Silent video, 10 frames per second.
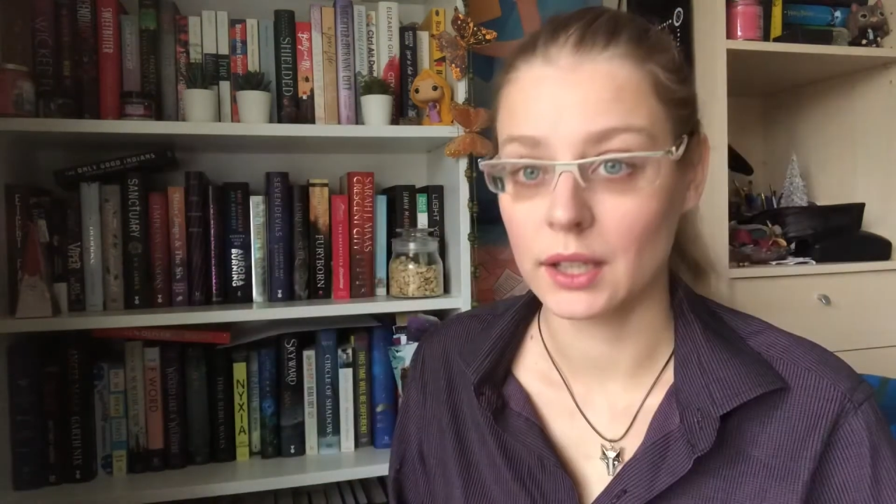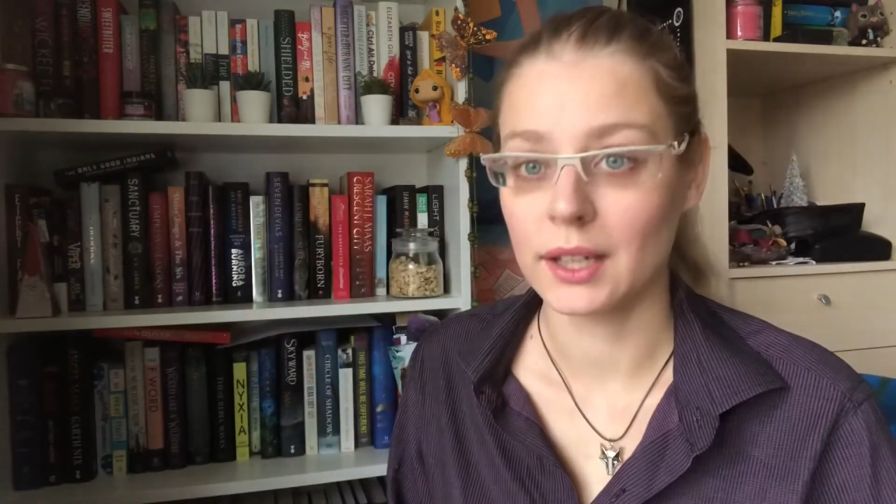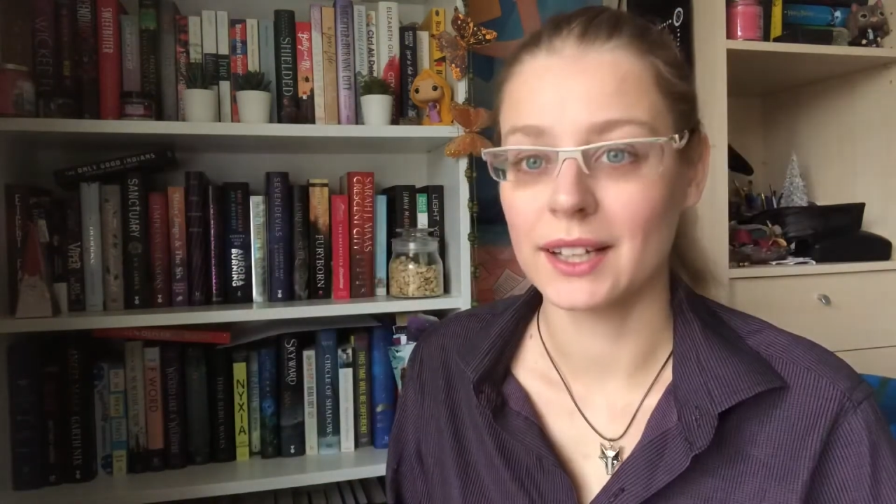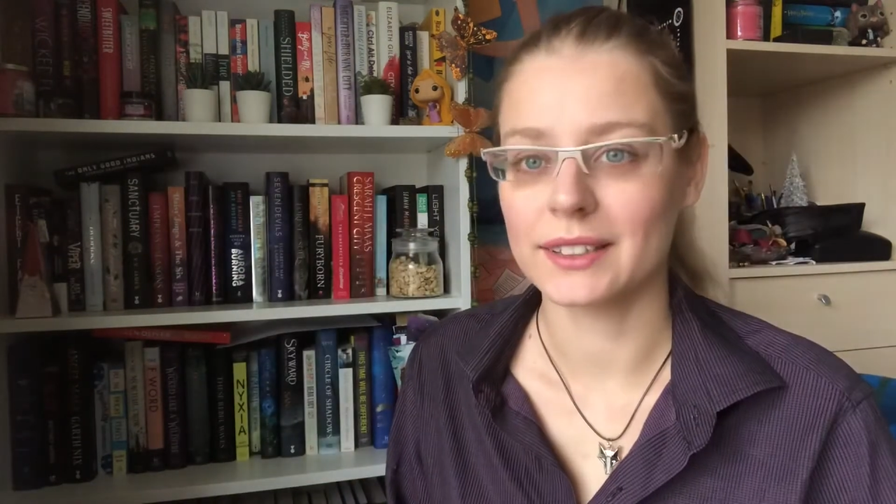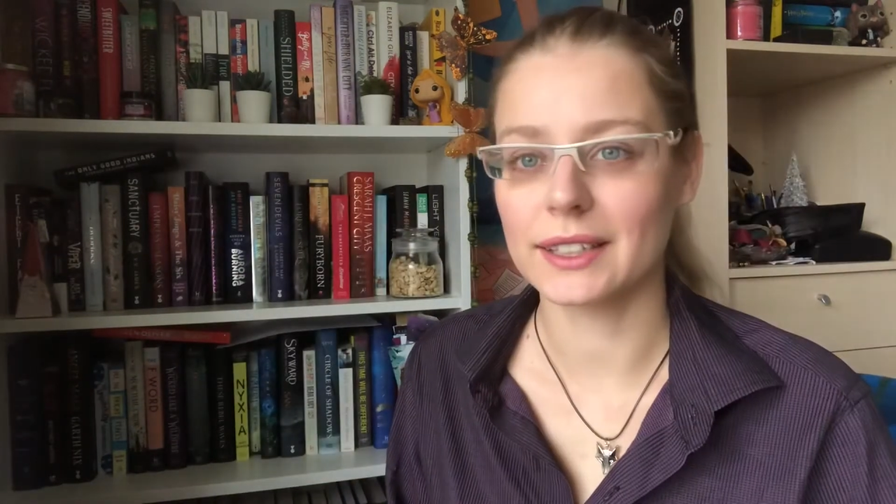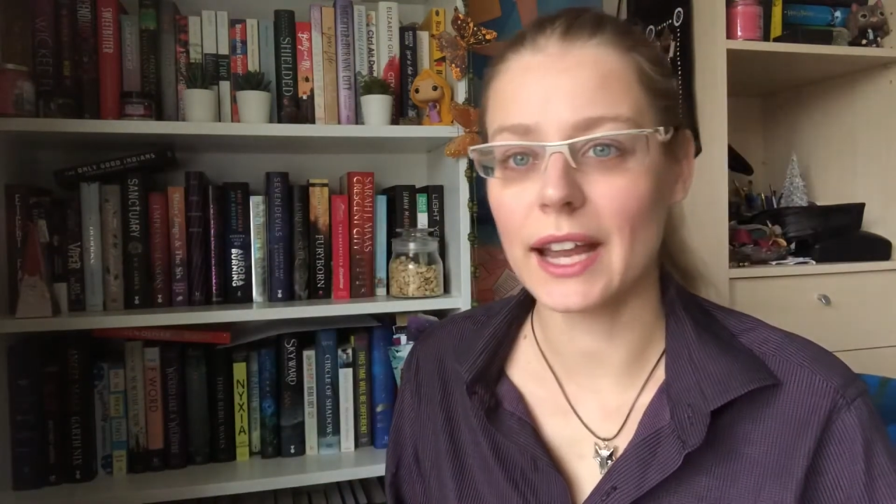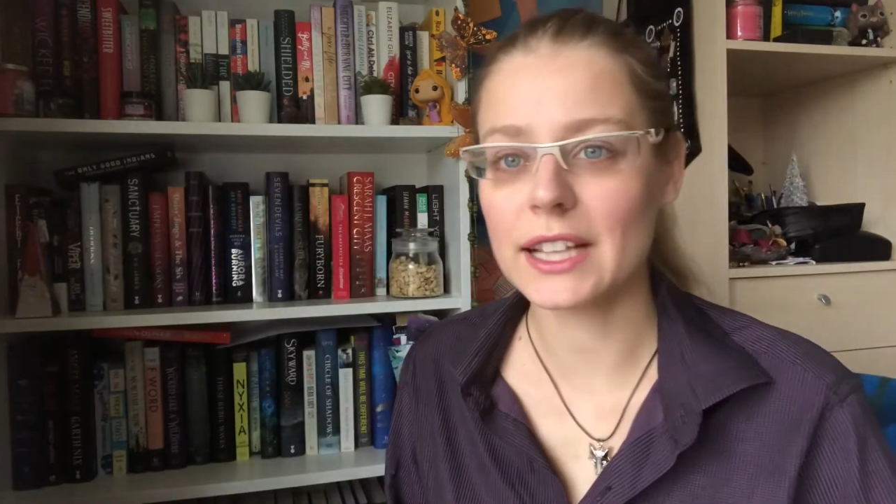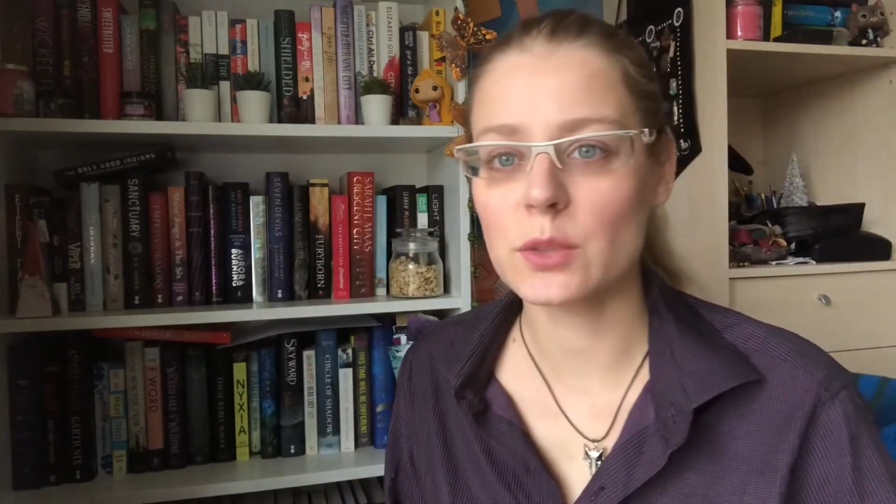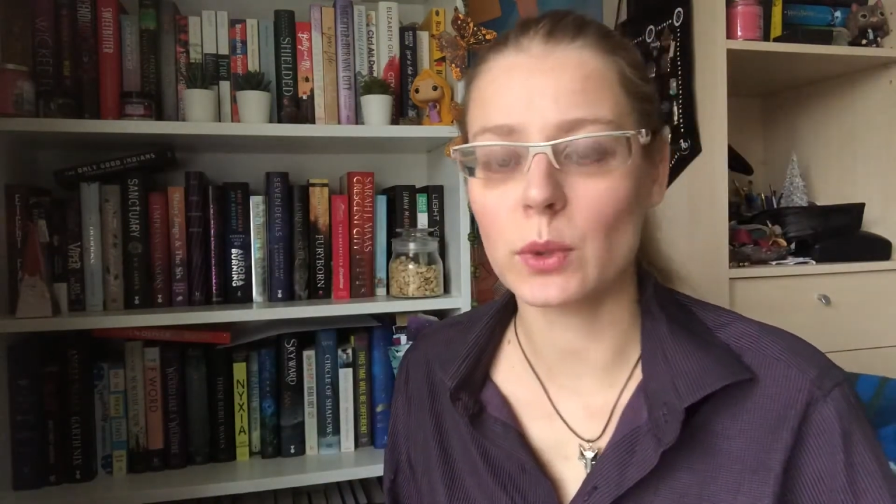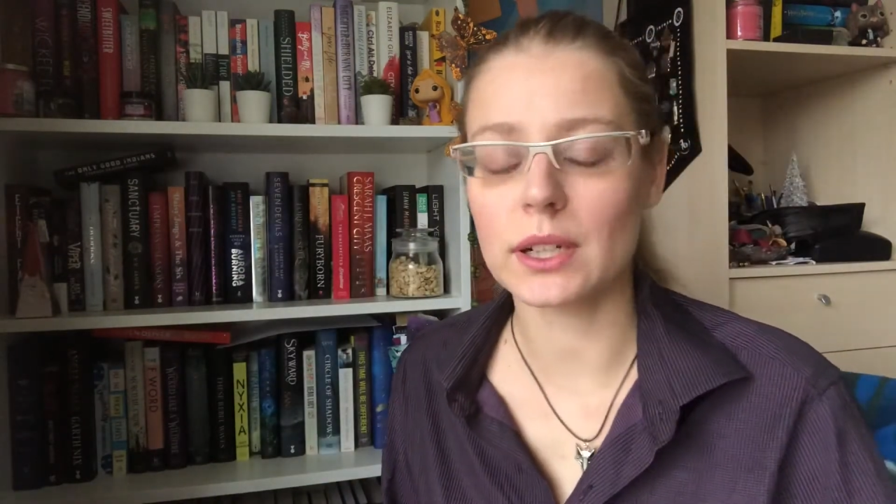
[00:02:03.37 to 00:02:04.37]
The
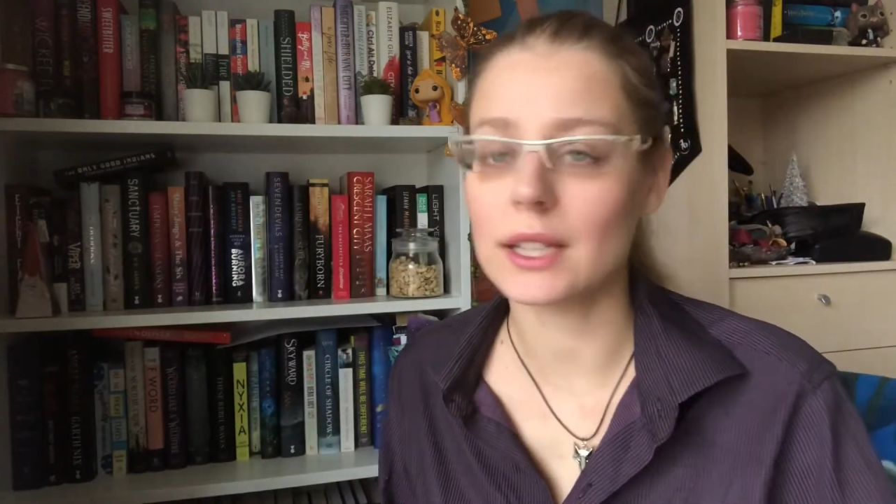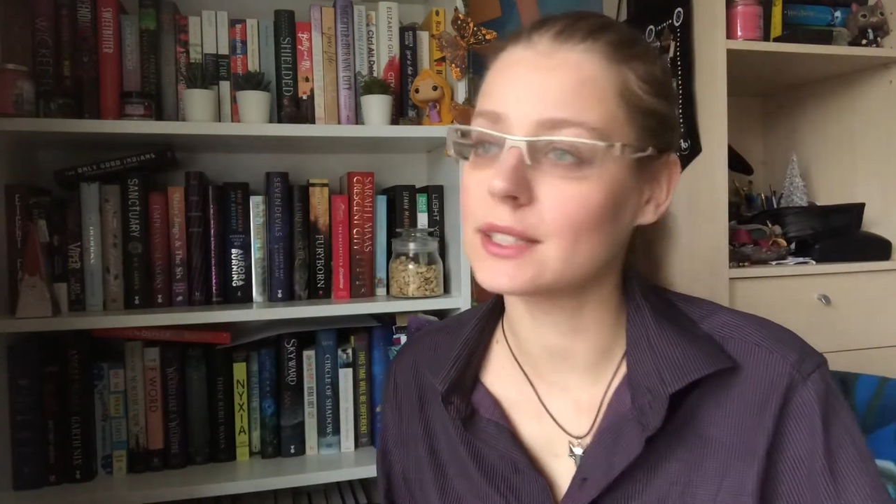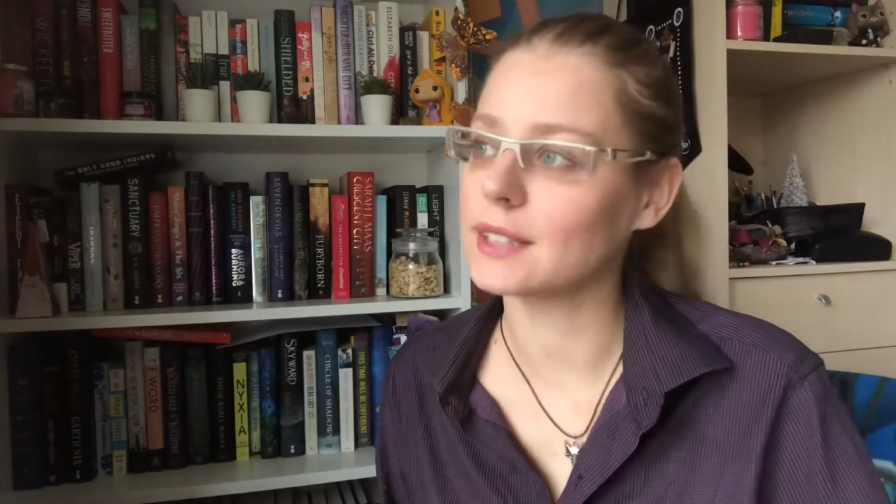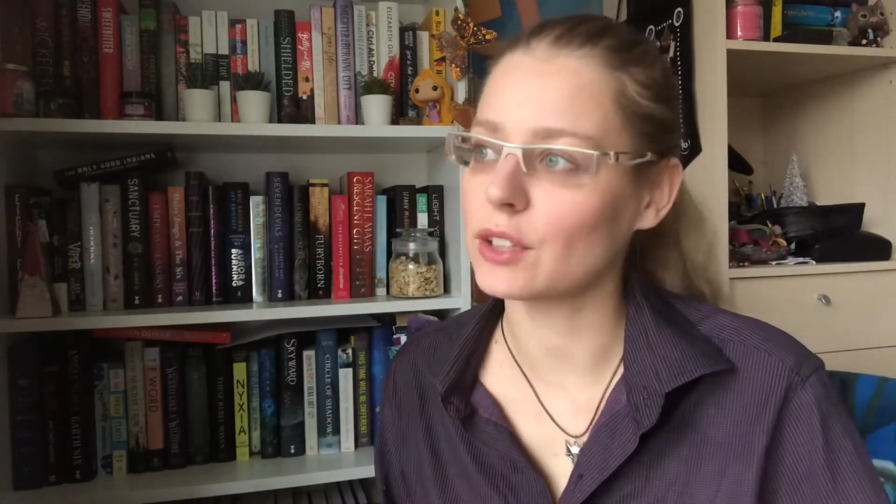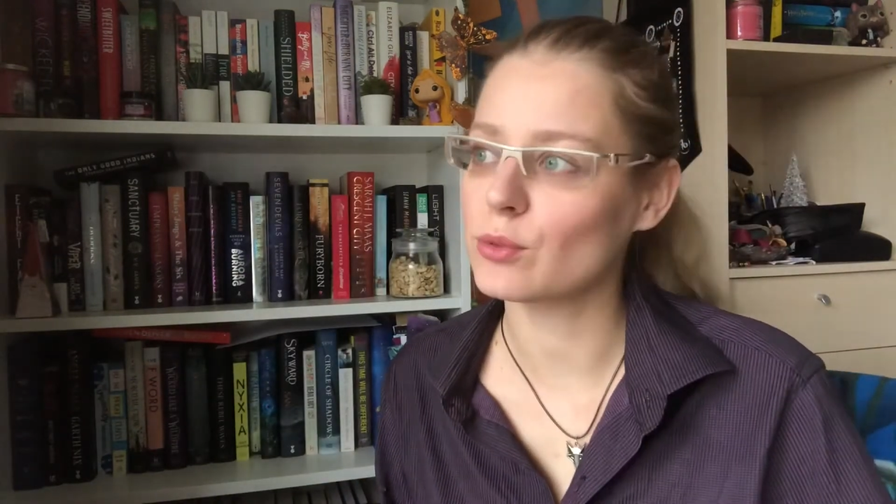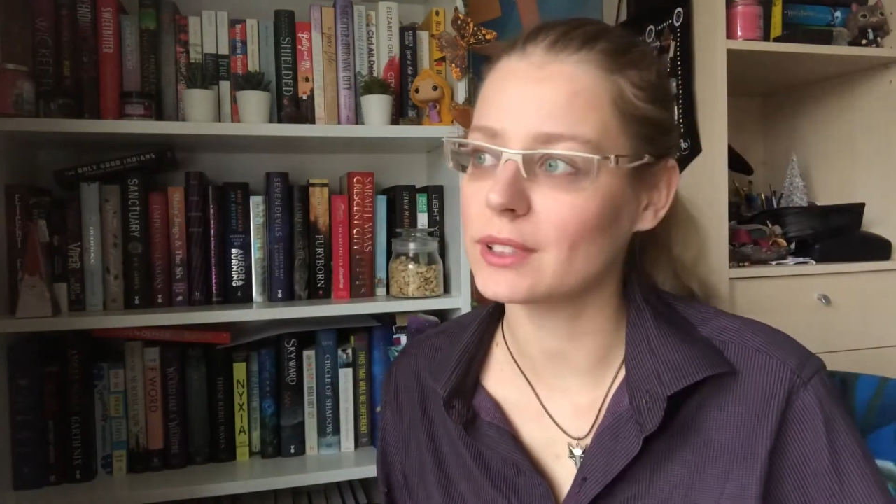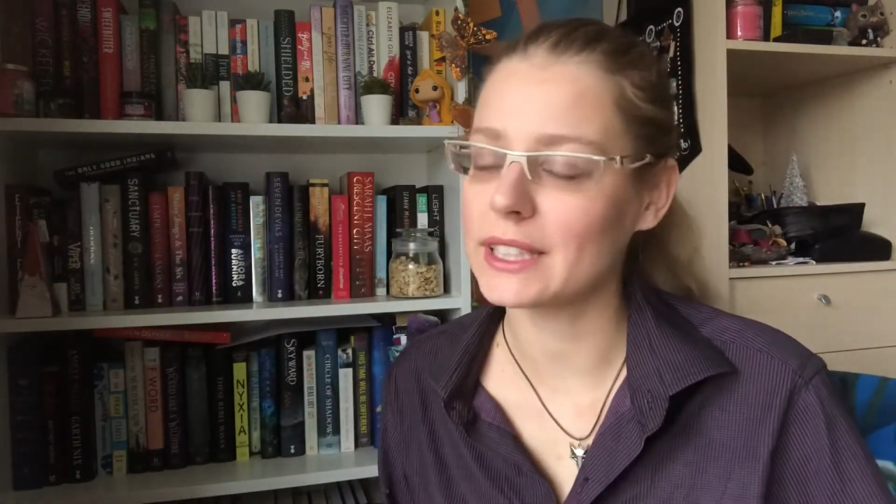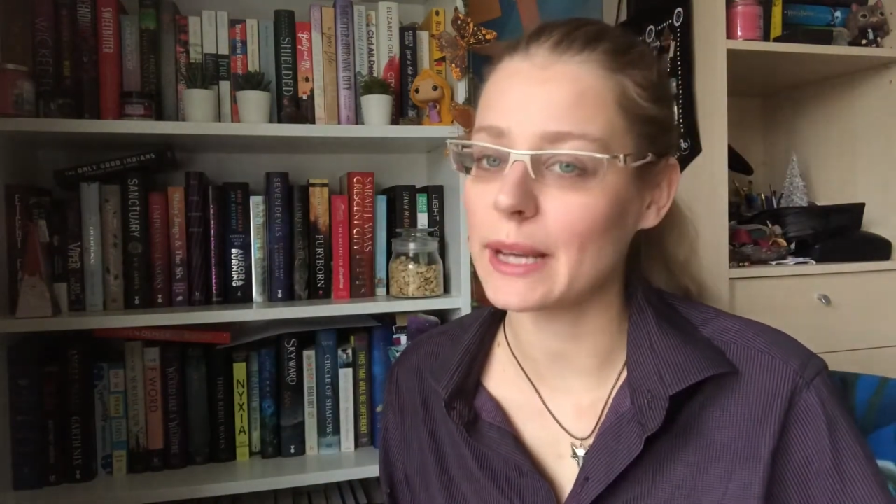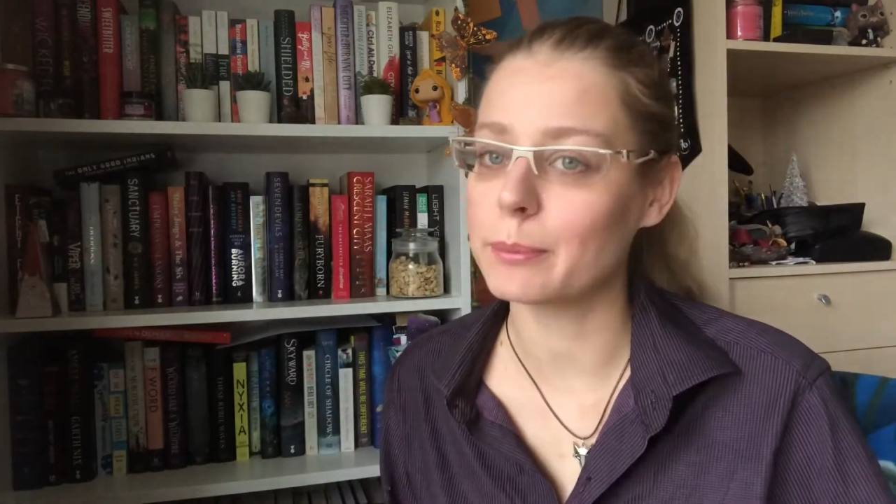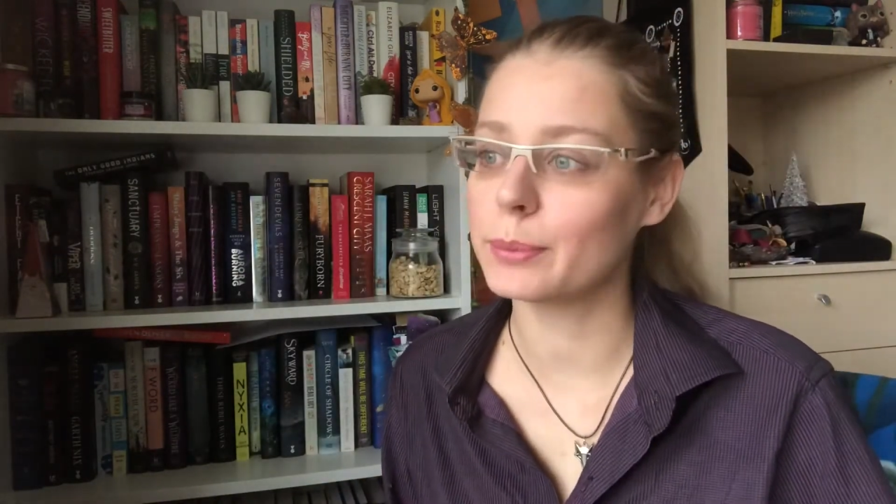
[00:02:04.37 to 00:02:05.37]
next one is not really
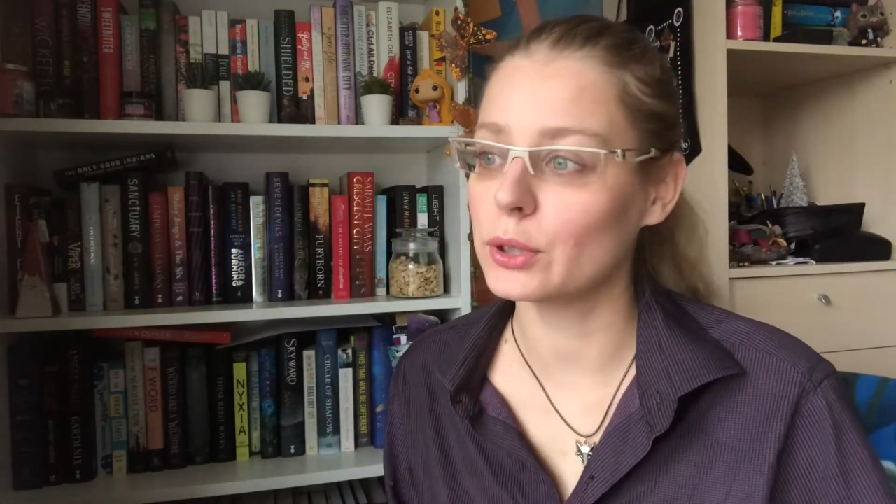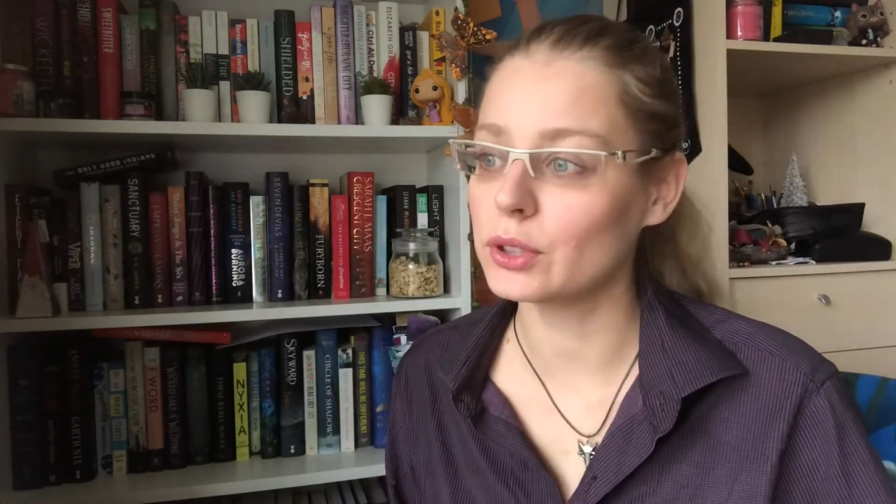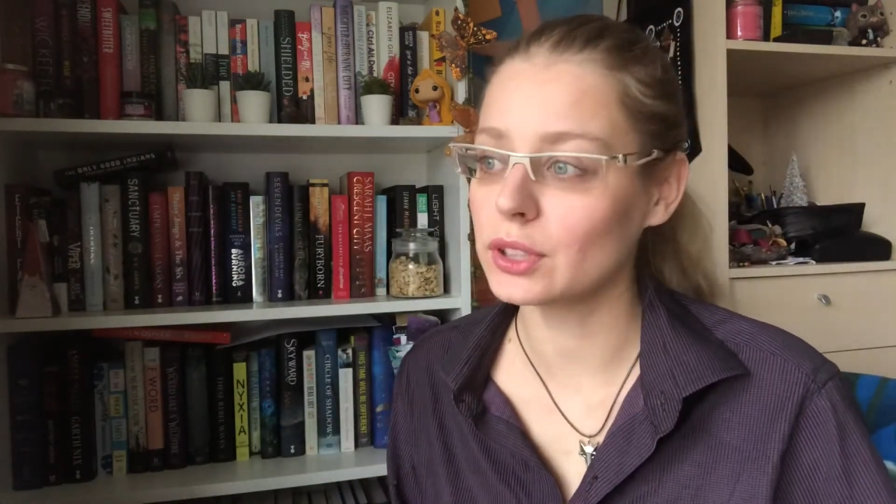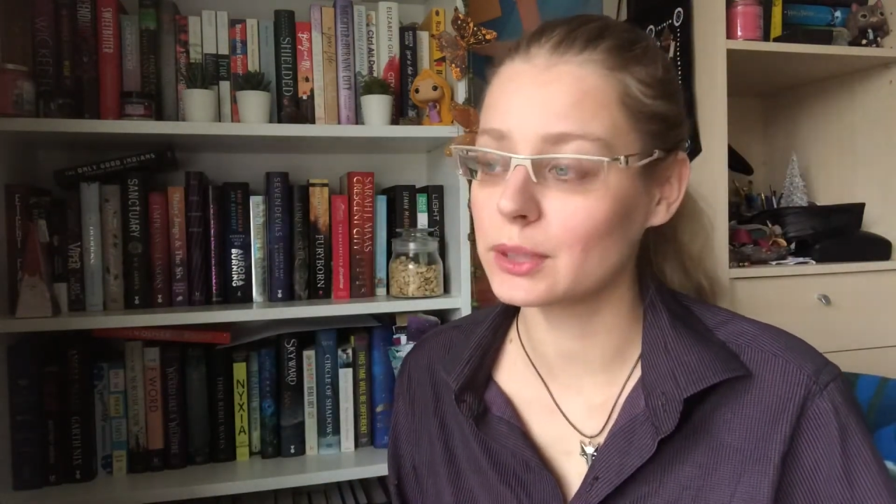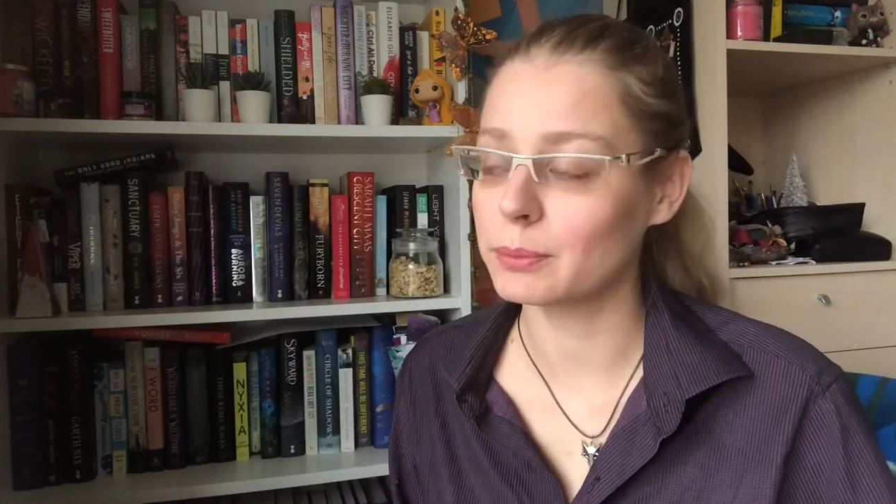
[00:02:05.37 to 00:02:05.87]
a book,